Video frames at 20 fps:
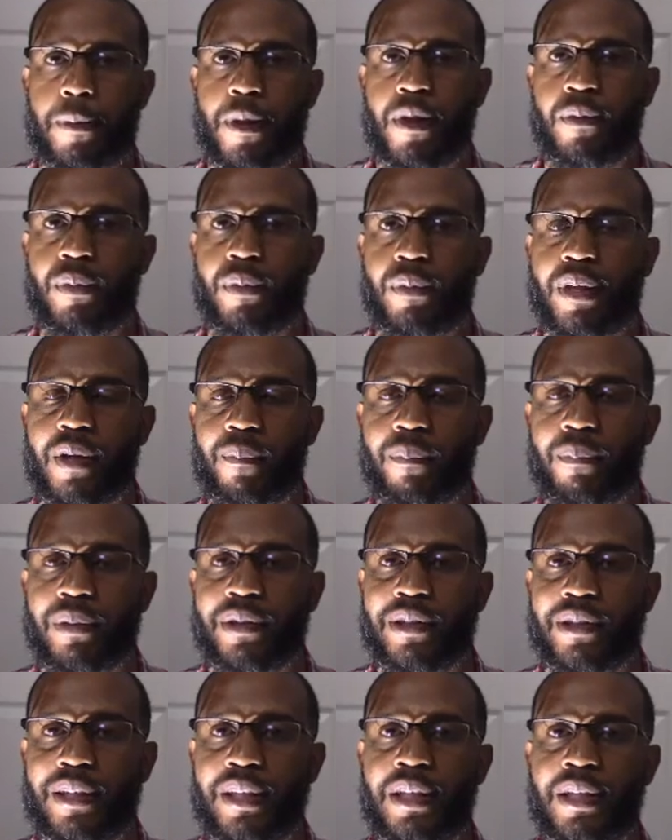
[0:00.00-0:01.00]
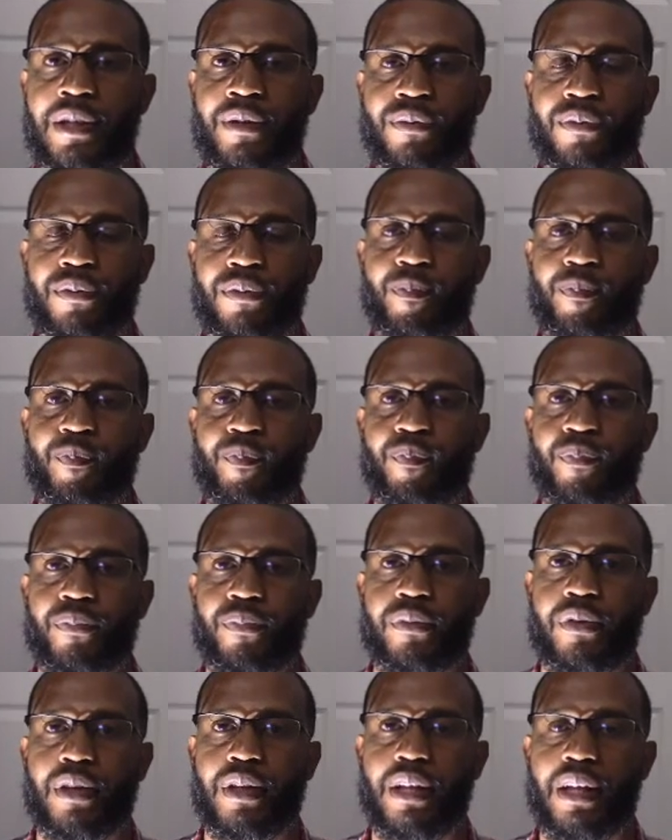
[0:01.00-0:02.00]
And we can believe,
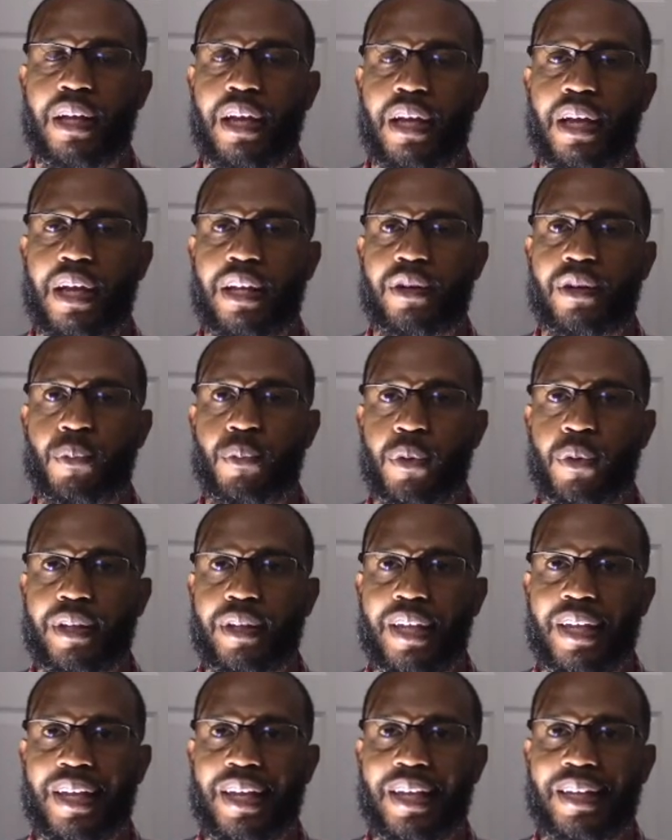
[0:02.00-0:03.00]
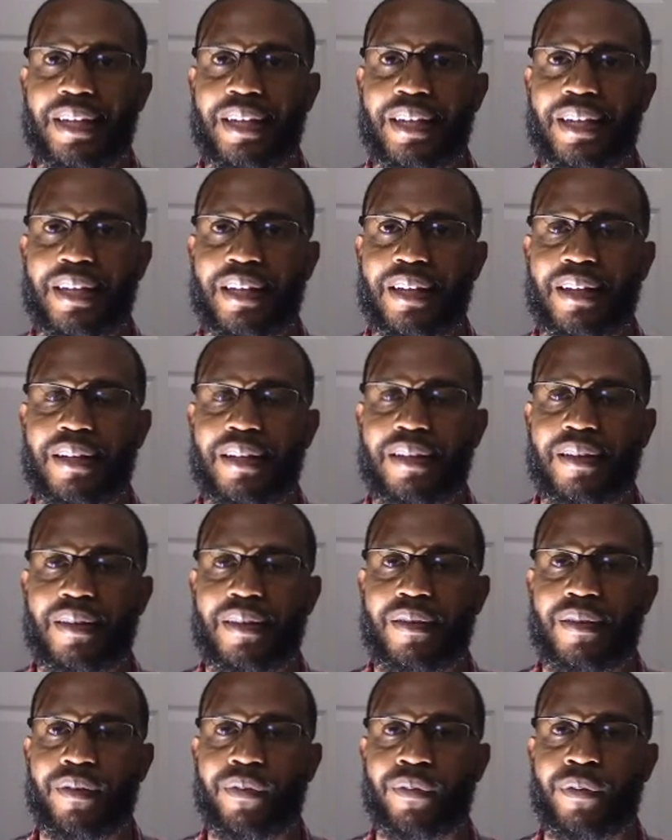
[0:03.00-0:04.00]
and we can
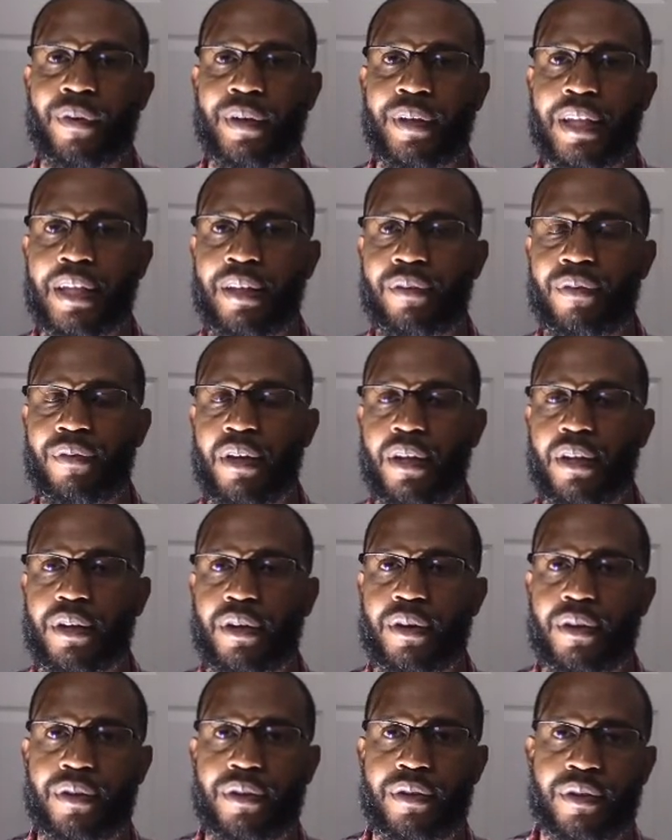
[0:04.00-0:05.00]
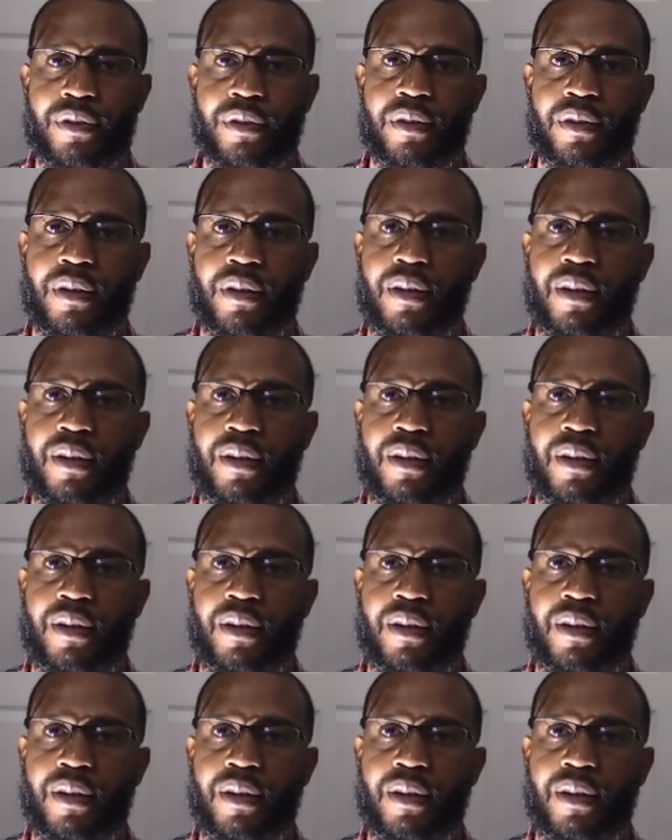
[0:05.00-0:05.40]
forgive others.